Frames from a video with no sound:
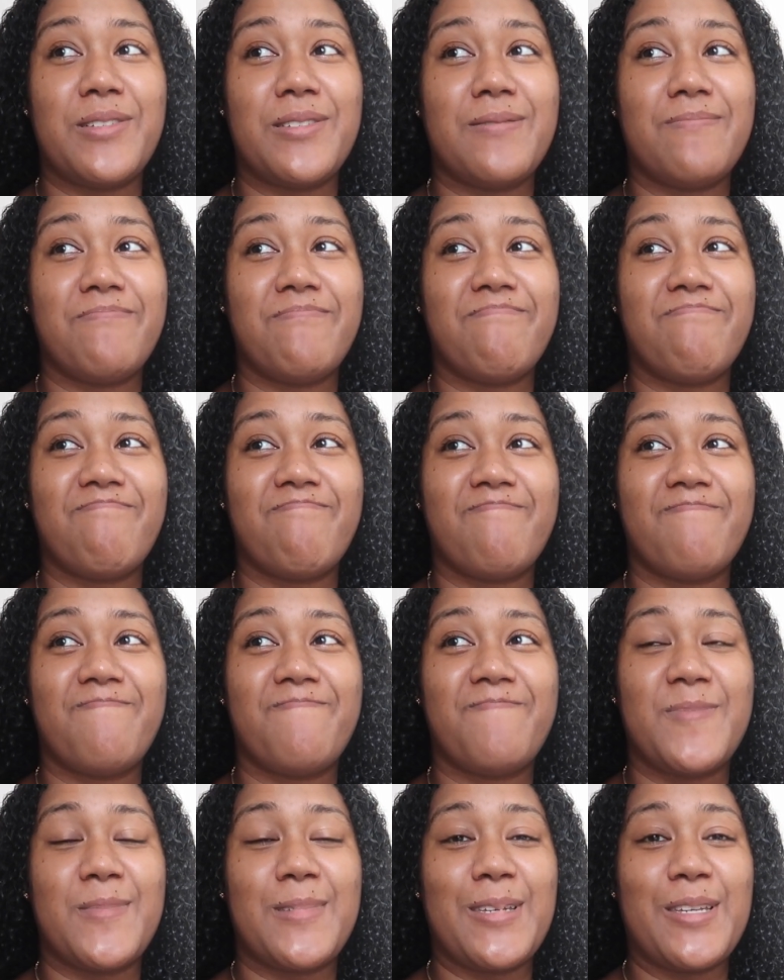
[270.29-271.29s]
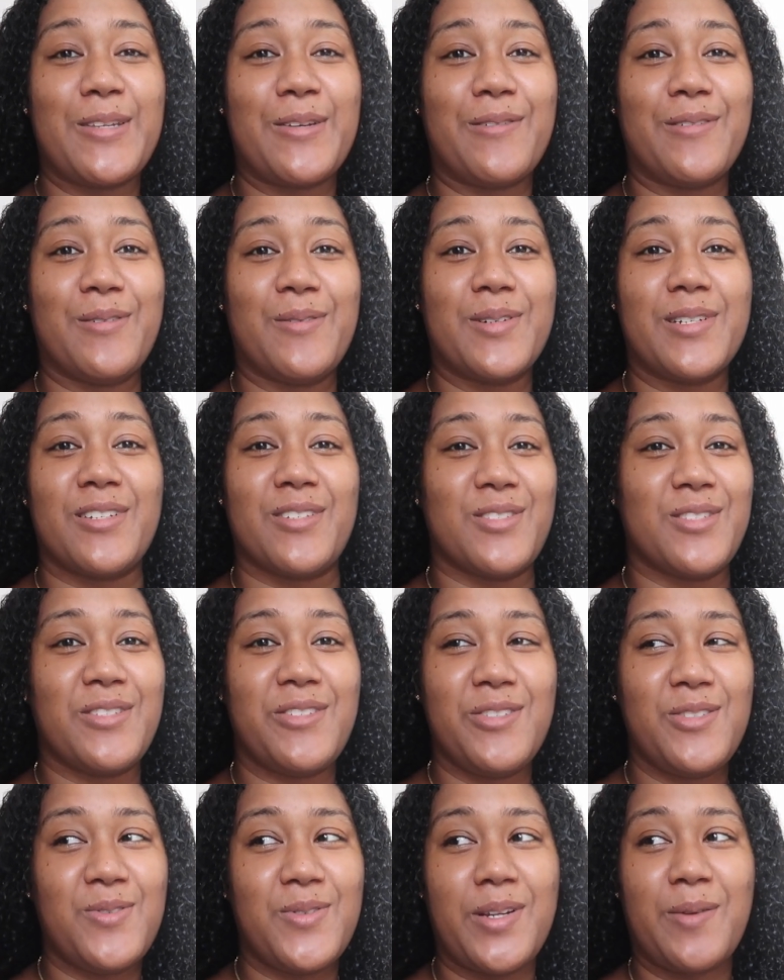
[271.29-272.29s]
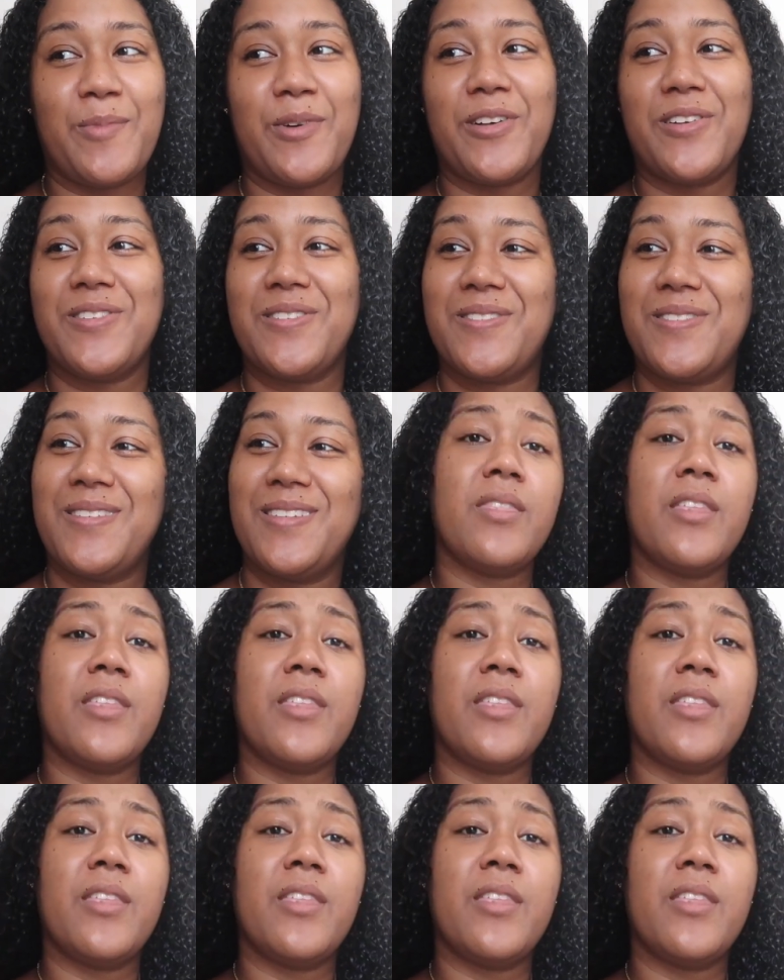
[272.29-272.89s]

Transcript: and you know, what else do you do at a mall?